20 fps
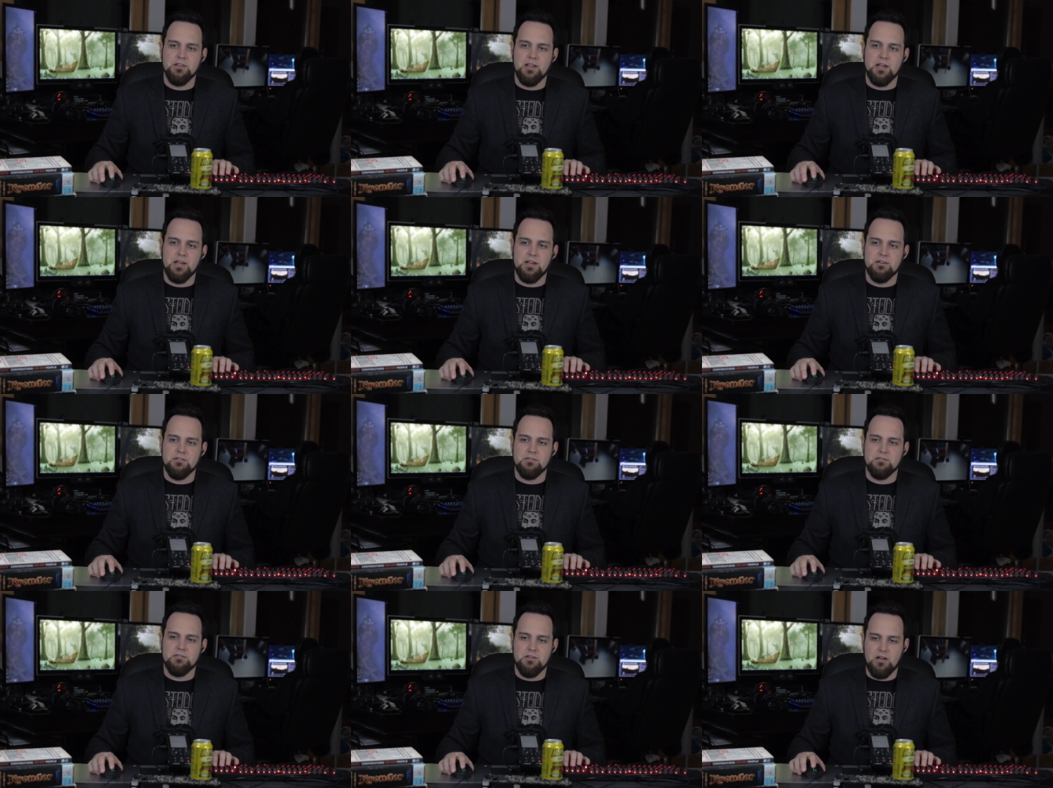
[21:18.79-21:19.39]

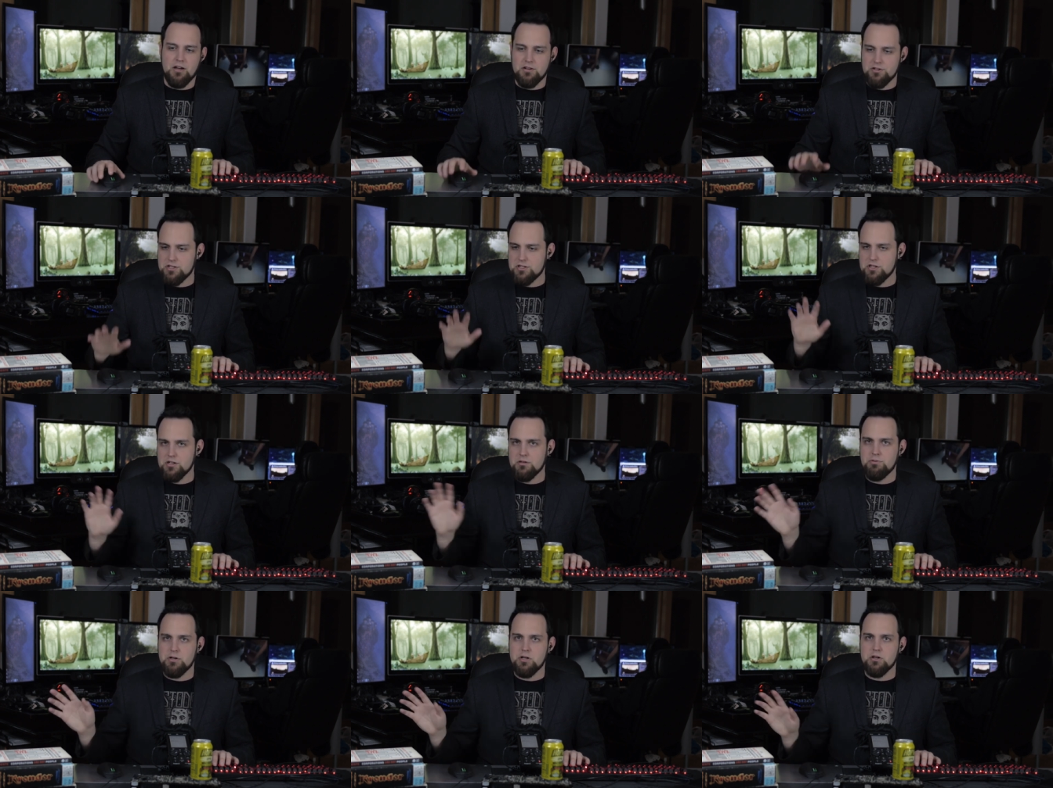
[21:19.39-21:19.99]
like not
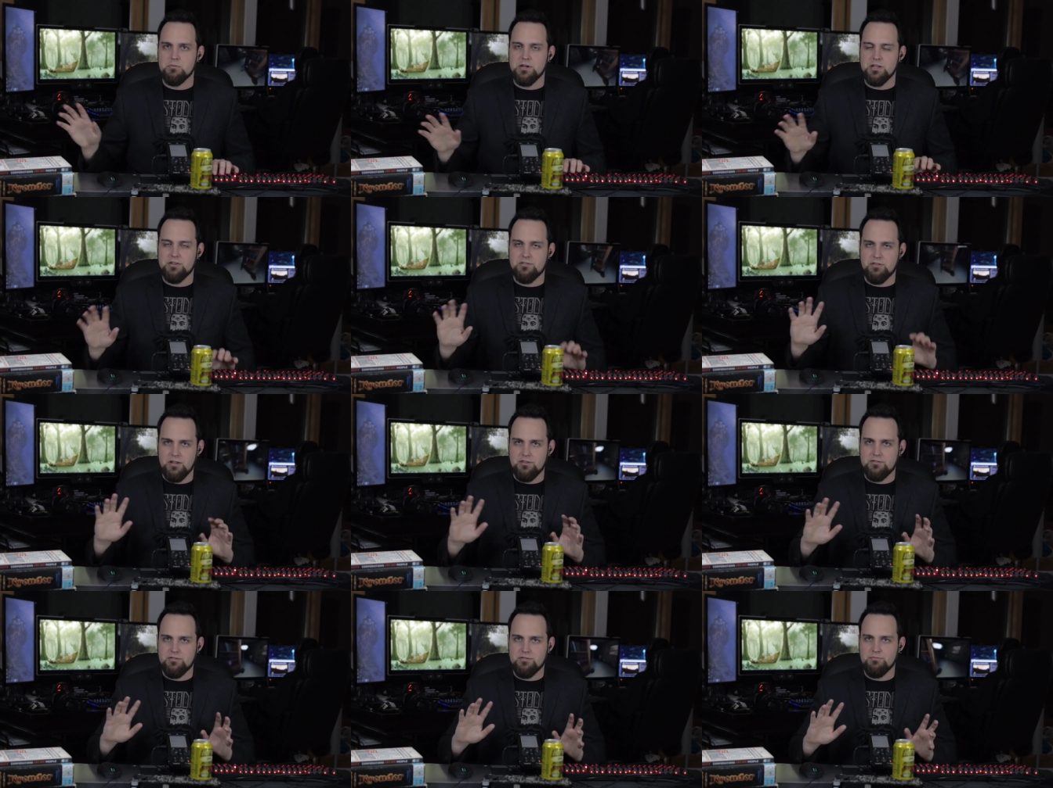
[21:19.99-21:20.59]
just a computer, but
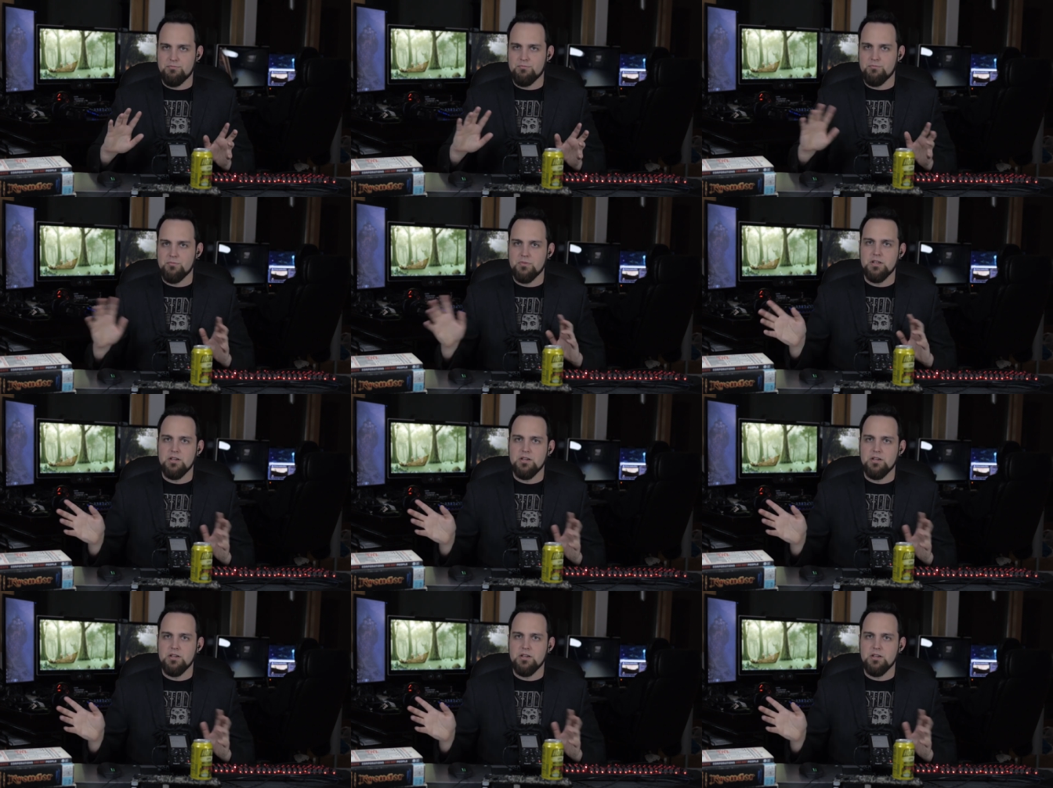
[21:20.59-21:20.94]
it's it's